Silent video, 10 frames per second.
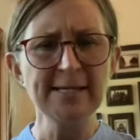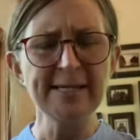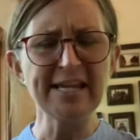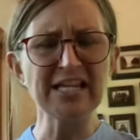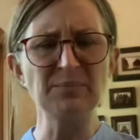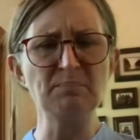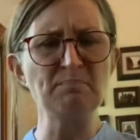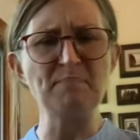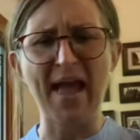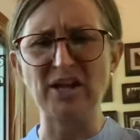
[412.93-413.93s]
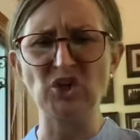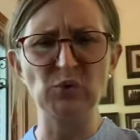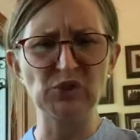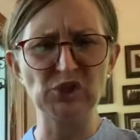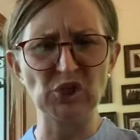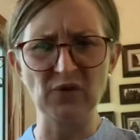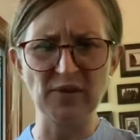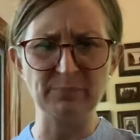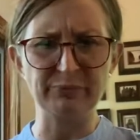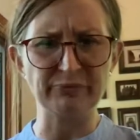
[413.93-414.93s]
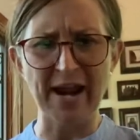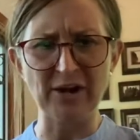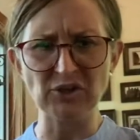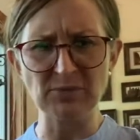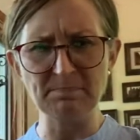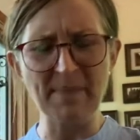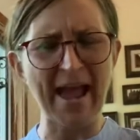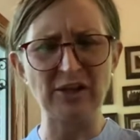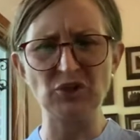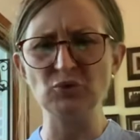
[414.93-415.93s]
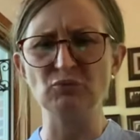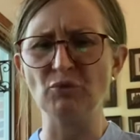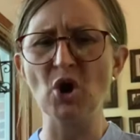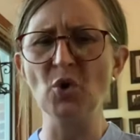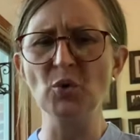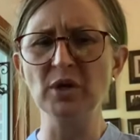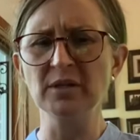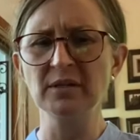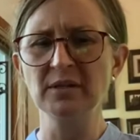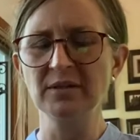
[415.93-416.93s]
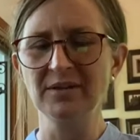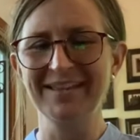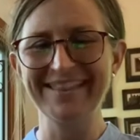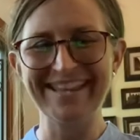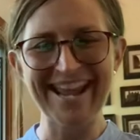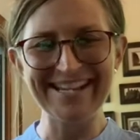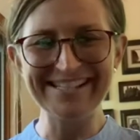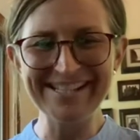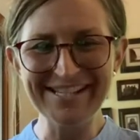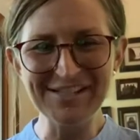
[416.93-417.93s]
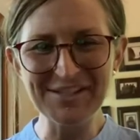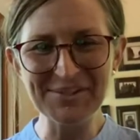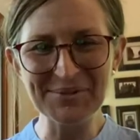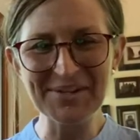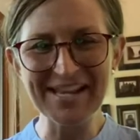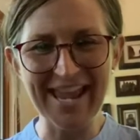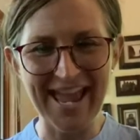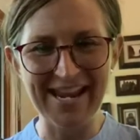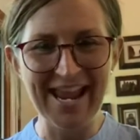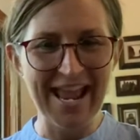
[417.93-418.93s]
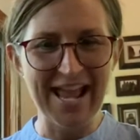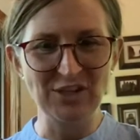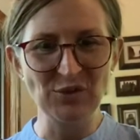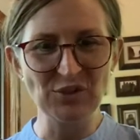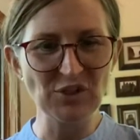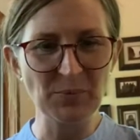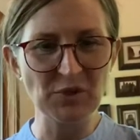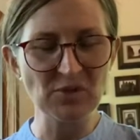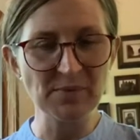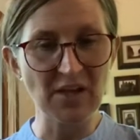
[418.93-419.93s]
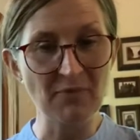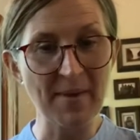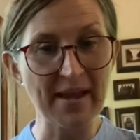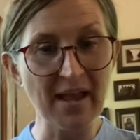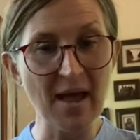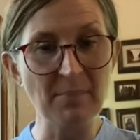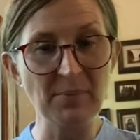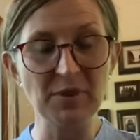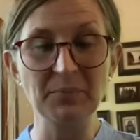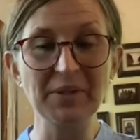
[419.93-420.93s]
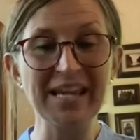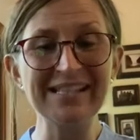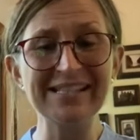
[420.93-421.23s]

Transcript: Get back, you scurvy braggart! Back, you rogue! The knight seized his sword again and used it to push himself back up, but the blade